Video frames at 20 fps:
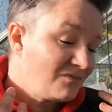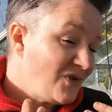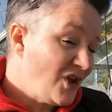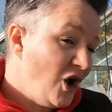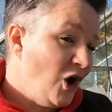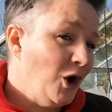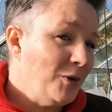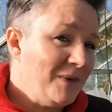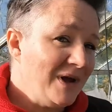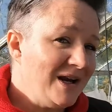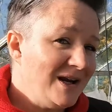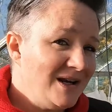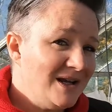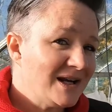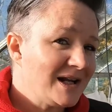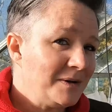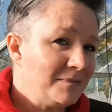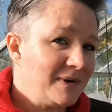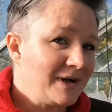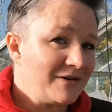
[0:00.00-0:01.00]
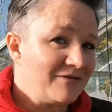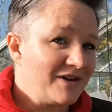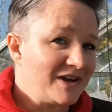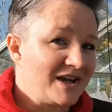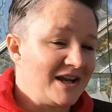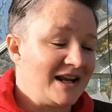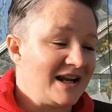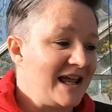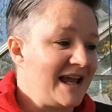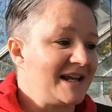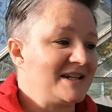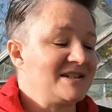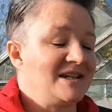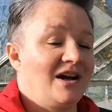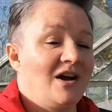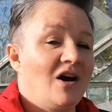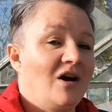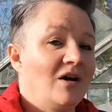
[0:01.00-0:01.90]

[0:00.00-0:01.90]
I'm a little bit of a collector.